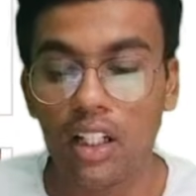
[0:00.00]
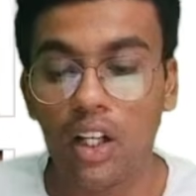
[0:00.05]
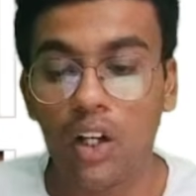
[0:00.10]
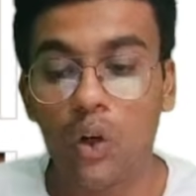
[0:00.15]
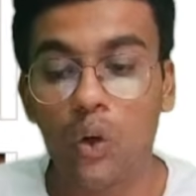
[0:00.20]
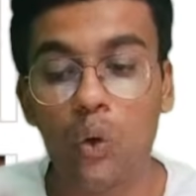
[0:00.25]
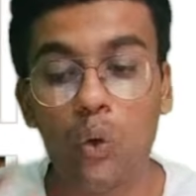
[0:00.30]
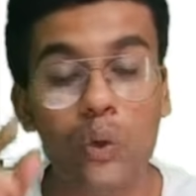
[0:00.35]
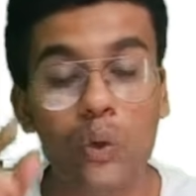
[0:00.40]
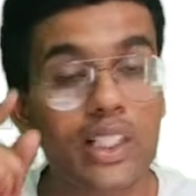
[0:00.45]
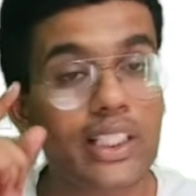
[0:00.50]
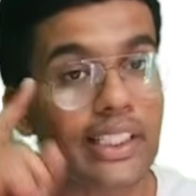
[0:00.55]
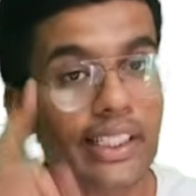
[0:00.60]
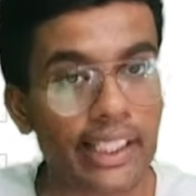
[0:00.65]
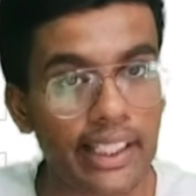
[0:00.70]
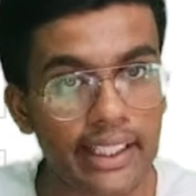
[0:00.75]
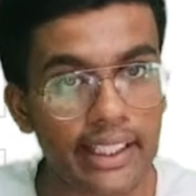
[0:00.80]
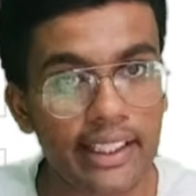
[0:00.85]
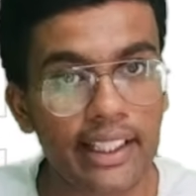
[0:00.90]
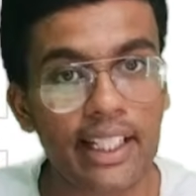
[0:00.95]
who is a
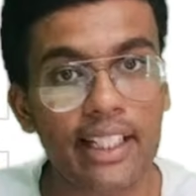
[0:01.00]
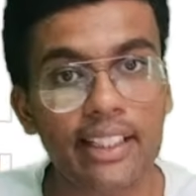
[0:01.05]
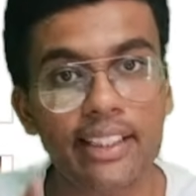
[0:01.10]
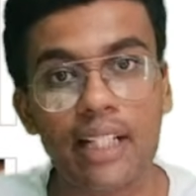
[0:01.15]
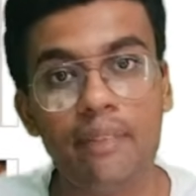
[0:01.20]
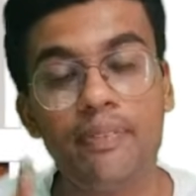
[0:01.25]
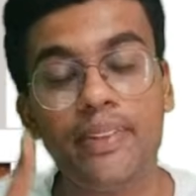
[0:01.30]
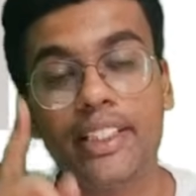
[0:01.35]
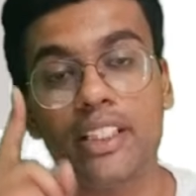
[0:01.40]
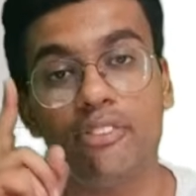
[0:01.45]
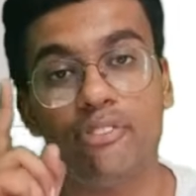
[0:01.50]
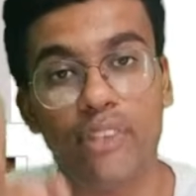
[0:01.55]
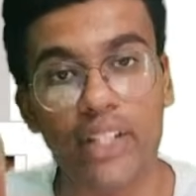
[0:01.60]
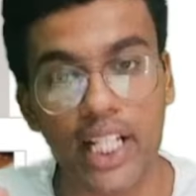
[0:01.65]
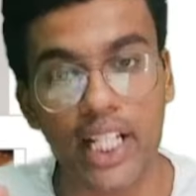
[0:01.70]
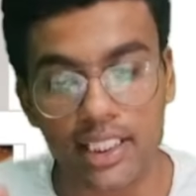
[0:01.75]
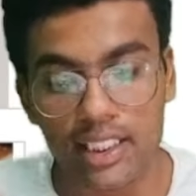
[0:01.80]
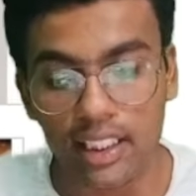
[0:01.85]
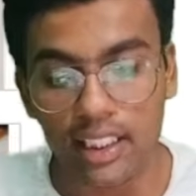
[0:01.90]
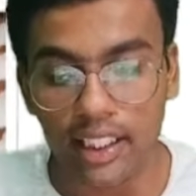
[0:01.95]
creditor, that means a
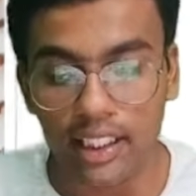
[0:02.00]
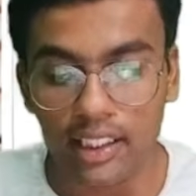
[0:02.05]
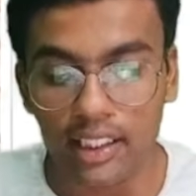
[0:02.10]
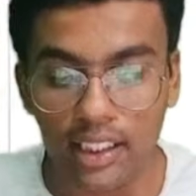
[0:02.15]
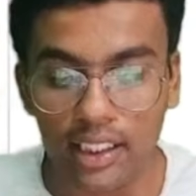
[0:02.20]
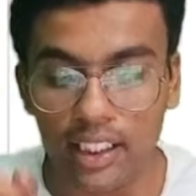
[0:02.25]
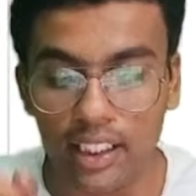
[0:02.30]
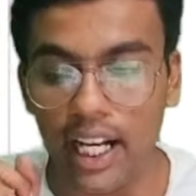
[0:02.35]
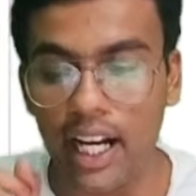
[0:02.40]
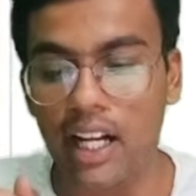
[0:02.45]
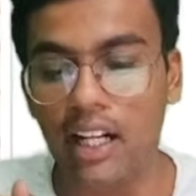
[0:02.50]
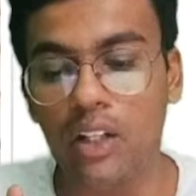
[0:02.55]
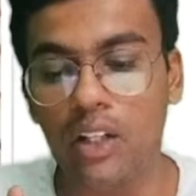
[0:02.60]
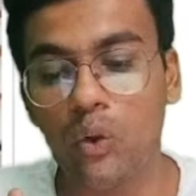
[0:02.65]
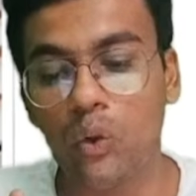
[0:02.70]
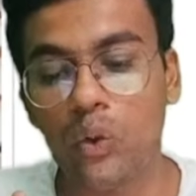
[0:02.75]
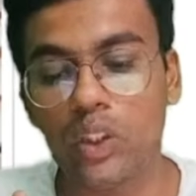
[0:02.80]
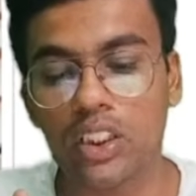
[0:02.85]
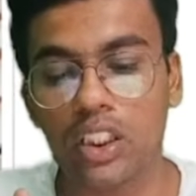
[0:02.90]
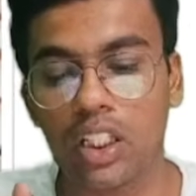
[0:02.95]
financial creditor, and
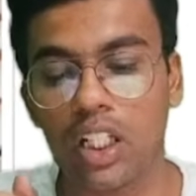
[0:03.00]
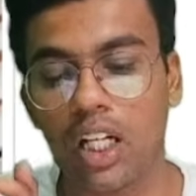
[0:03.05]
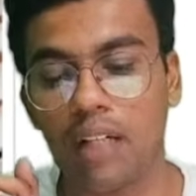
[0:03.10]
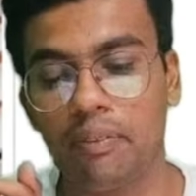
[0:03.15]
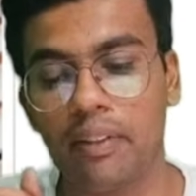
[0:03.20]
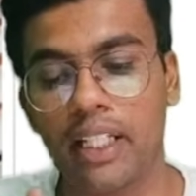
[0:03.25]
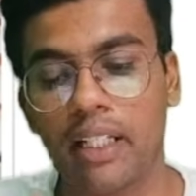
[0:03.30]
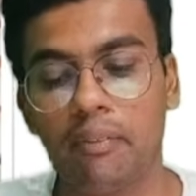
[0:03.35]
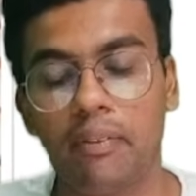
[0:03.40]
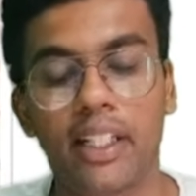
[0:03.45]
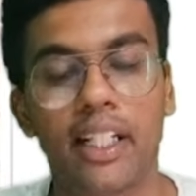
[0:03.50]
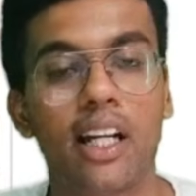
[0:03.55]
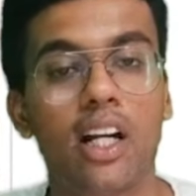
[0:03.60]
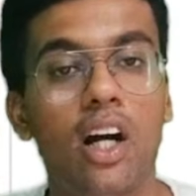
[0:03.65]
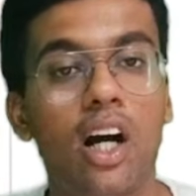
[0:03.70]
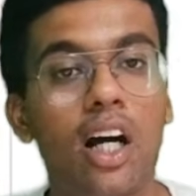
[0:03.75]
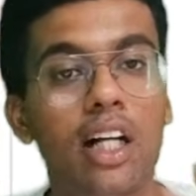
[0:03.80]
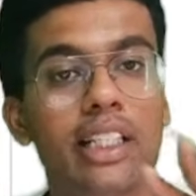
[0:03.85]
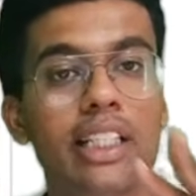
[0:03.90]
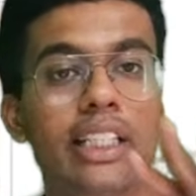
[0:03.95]
who is a corporate applicant.
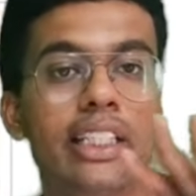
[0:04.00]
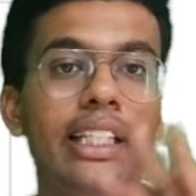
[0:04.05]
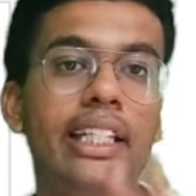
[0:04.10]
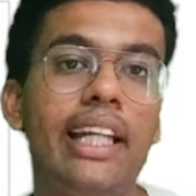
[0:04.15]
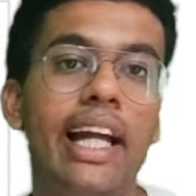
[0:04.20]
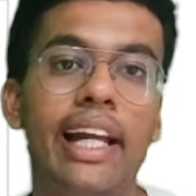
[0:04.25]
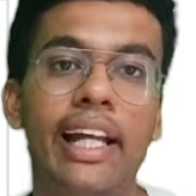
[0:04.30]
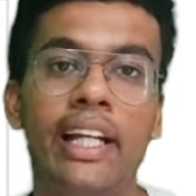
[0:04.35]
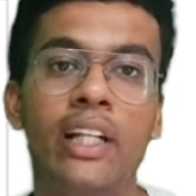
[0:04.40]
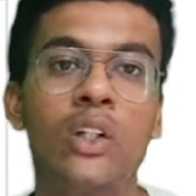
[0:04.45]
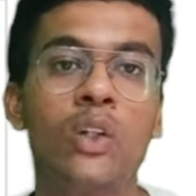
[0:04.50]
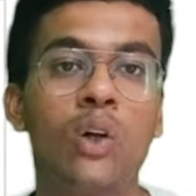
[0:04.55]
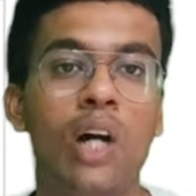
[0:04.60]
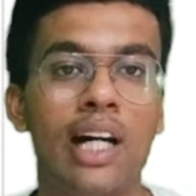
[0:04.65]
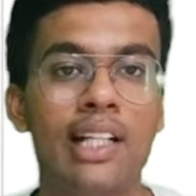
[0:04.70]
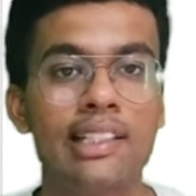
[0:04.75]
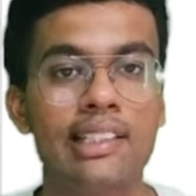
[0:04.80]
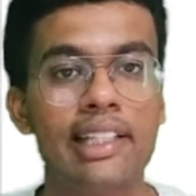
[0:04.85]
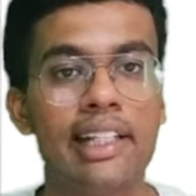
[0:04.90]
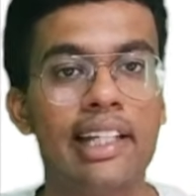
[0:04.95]
All the three I had to
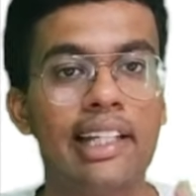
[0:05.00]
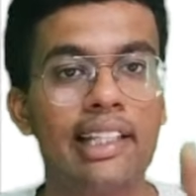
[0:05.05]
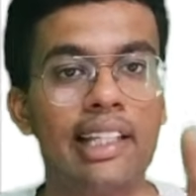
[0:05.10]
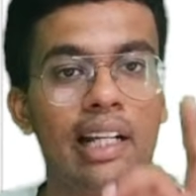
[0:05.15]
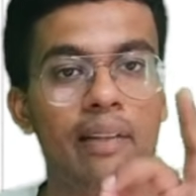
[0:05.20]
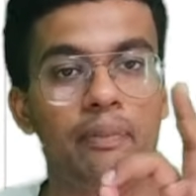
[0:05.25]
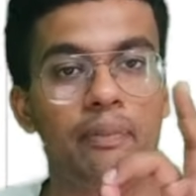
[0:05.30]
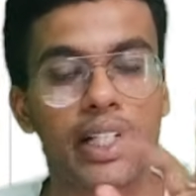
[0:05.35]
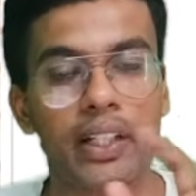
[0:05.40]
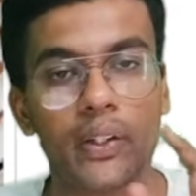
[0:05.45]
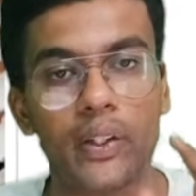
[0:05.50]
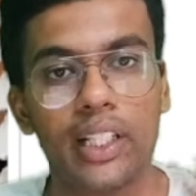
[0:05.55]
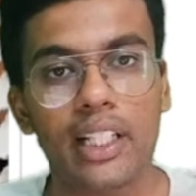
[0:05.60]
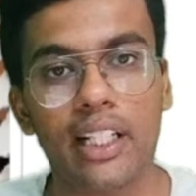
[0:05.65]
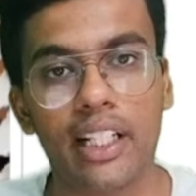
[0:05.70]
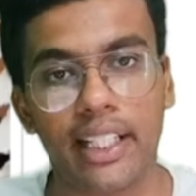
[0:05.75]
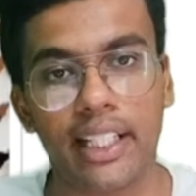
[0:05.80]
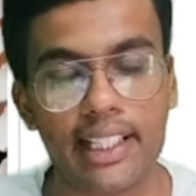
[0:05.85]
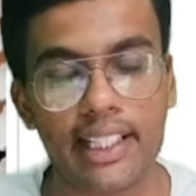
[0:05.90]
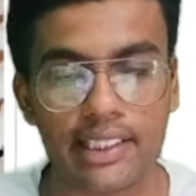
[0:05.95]
answer in that
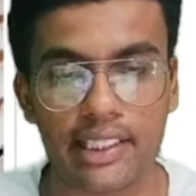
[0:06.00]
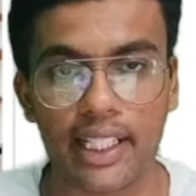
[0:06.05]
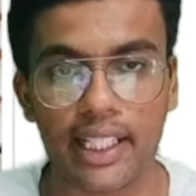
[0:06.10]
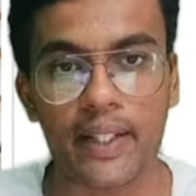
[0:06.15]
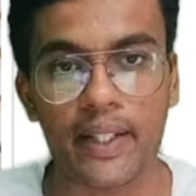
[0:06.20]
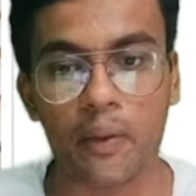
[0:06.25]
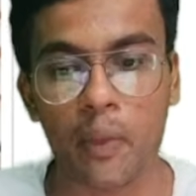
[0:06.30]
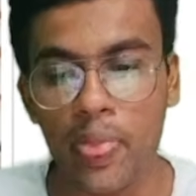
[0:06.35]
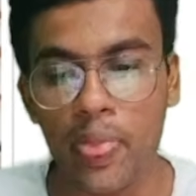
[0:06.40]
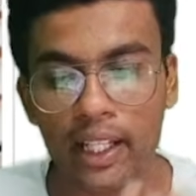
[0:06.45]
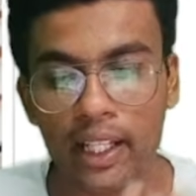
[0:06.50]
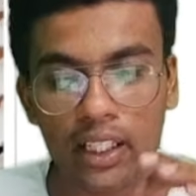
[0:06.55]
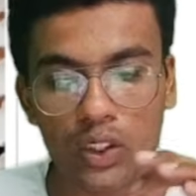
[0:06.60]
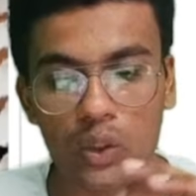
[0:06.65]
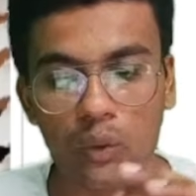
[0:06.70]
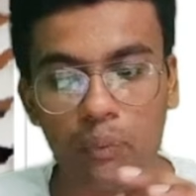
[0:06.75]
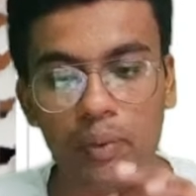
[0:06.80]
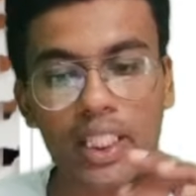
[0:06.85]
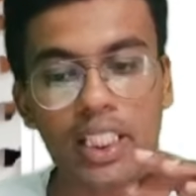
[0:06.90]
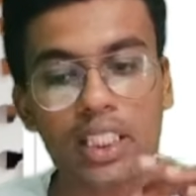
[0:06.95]
particular case study.
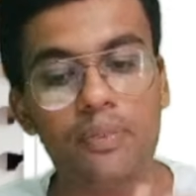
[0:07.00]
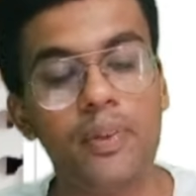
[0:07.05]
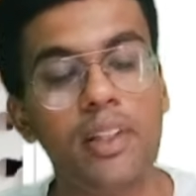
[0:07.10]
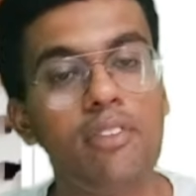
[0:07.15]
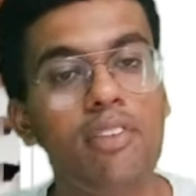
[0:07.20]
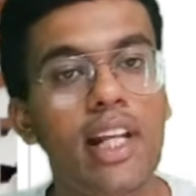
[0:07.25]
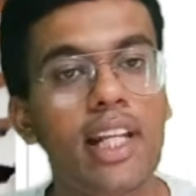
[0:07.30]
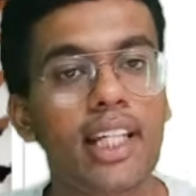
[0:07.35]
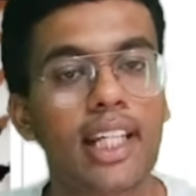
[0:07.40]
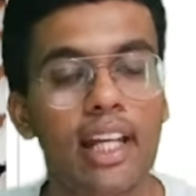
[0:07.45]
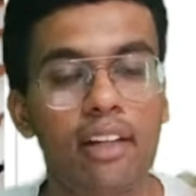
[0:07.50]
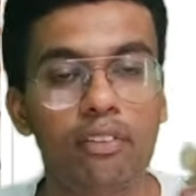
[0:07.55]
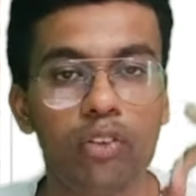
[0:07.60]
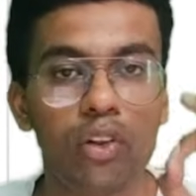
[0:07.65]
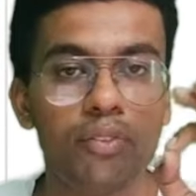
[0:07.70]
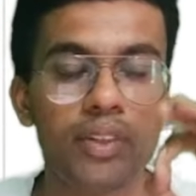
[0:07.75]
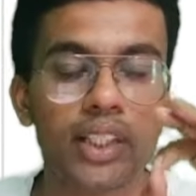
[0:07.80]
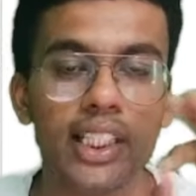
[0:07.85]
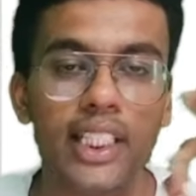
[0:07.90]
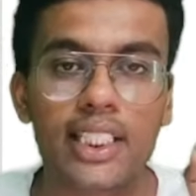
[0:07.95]
So please be very careful
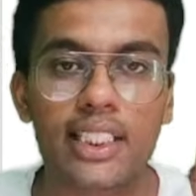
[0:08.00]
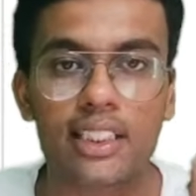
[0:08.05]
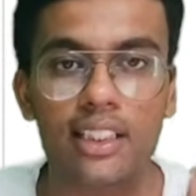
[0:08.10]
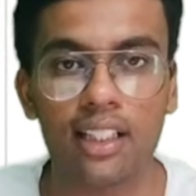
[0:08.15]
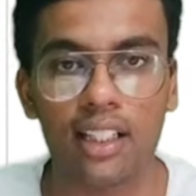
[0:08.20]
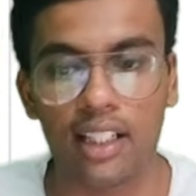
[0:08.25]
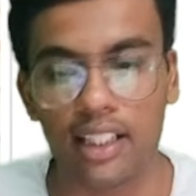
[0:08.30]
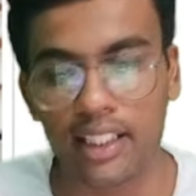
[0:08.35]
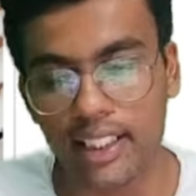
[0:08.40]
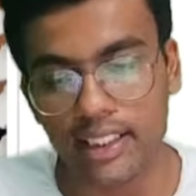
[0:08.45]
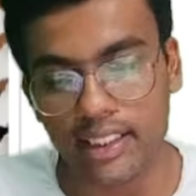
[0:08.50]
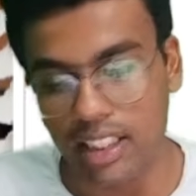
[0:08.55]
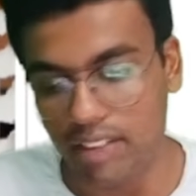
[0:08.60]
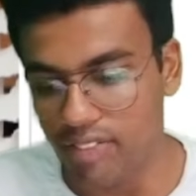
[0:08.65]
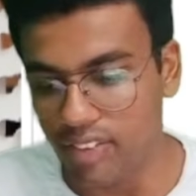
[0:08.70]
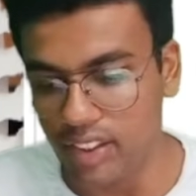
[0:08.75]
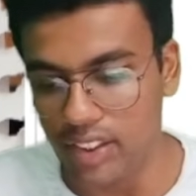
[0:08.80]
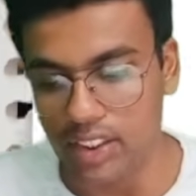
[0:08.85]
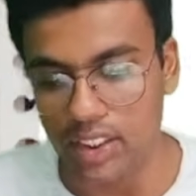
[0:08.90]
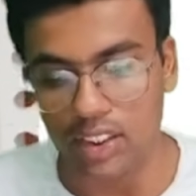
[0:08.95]
with these
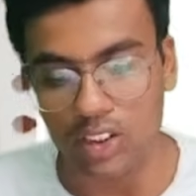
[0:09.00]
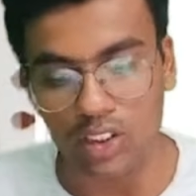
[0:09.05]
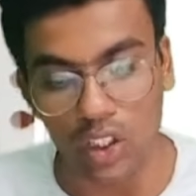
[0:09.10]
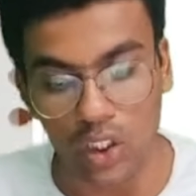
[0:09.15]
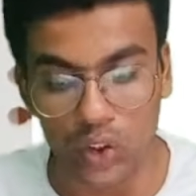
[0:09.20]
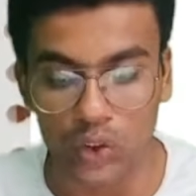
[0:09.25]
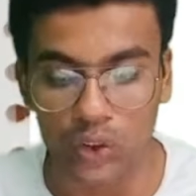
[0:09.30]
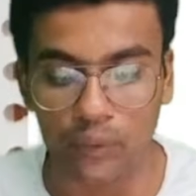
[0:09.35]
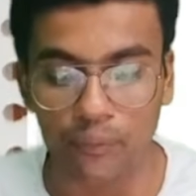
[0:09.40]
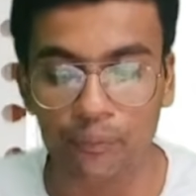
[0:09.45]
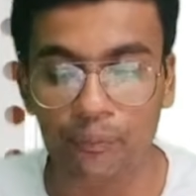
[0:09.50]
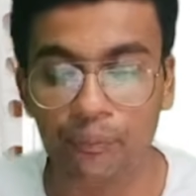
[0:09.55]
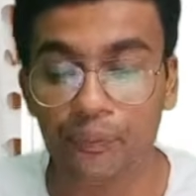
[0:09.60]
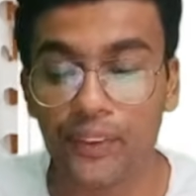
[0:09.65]
definitions also.